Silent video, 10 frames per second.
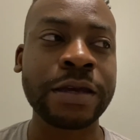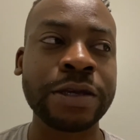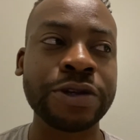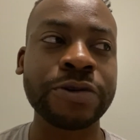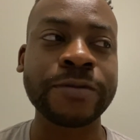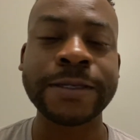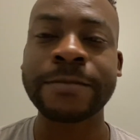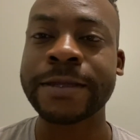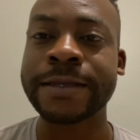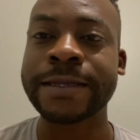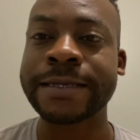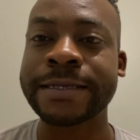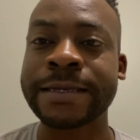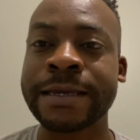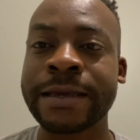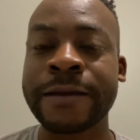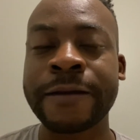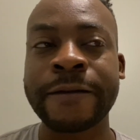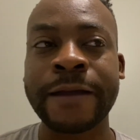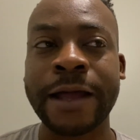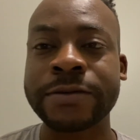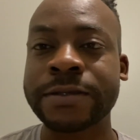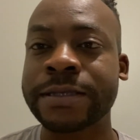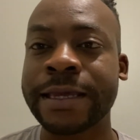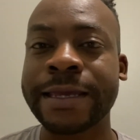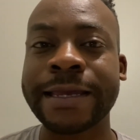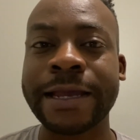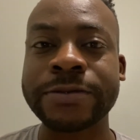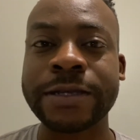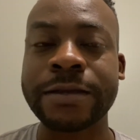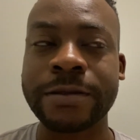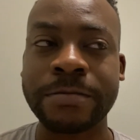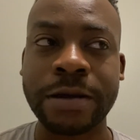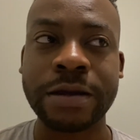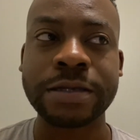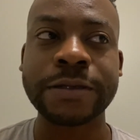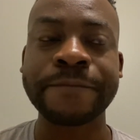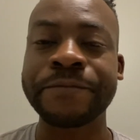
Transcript: you're doing something that's out thinking outside of the box